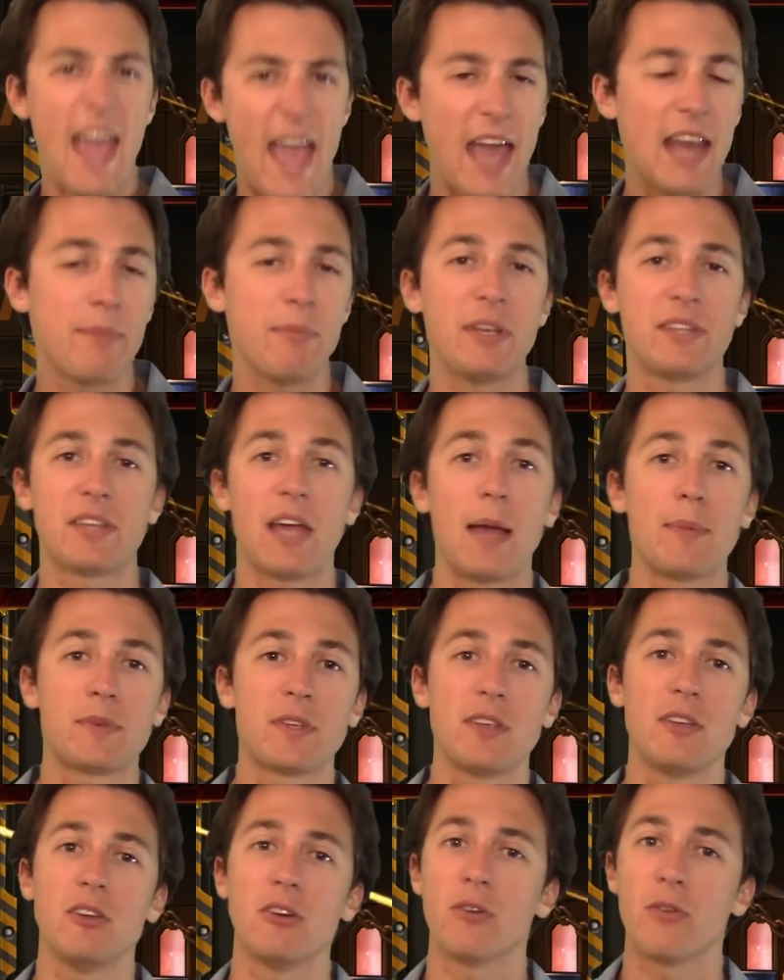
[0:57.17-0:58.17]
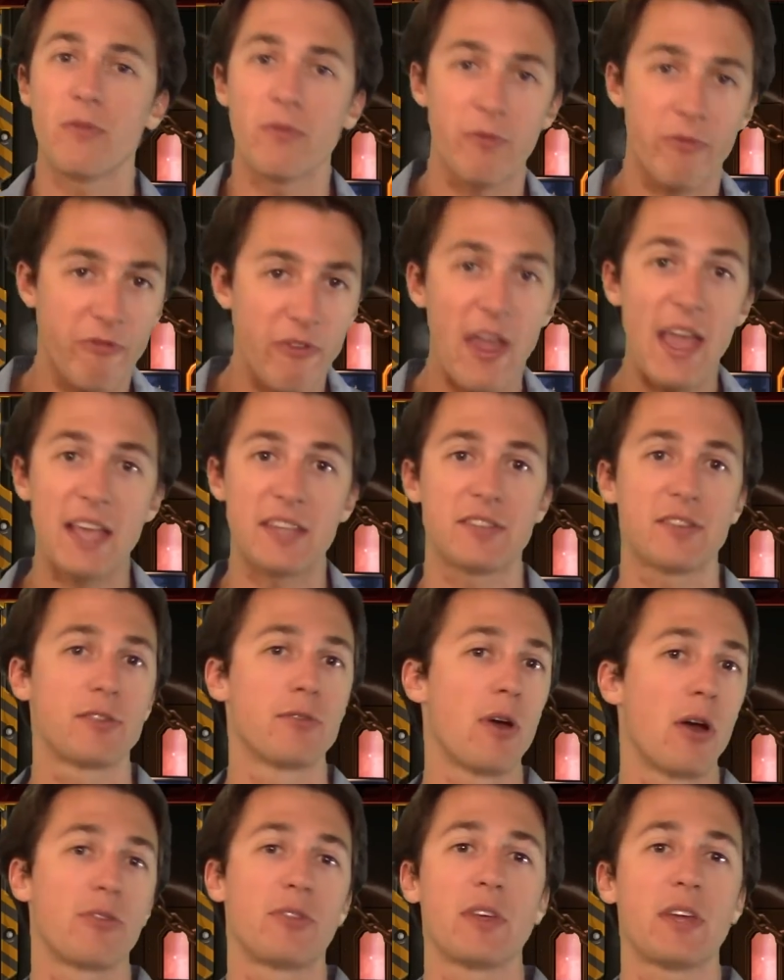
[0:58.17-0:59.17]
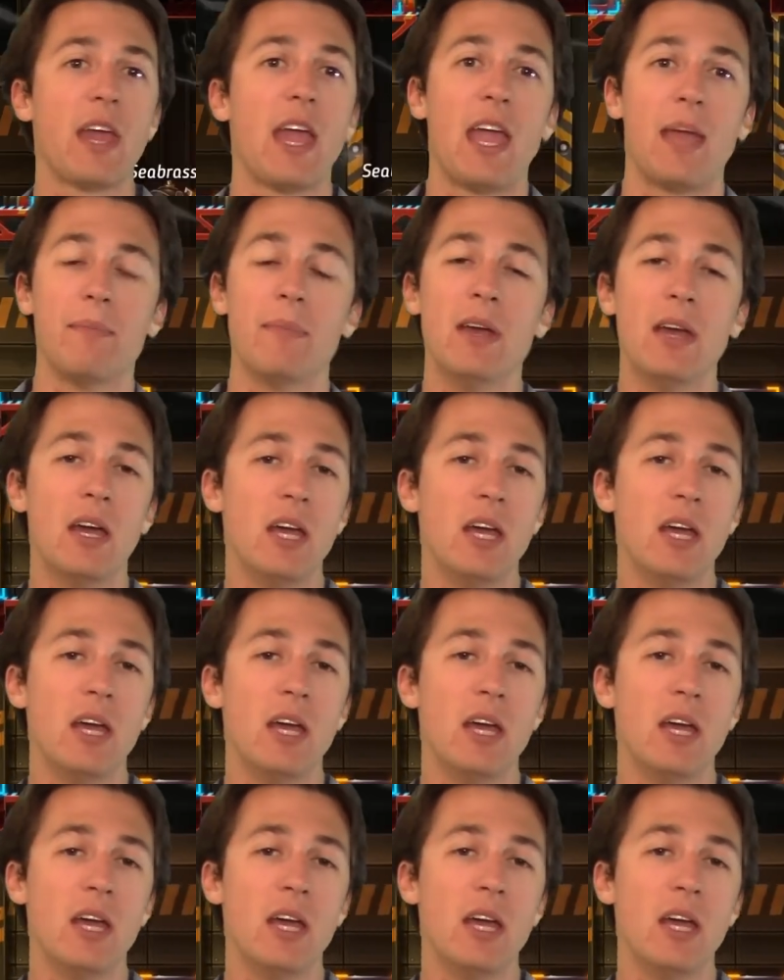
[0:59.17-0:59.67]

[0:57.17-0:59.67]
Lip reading: enemy types that you'll face throughout the game.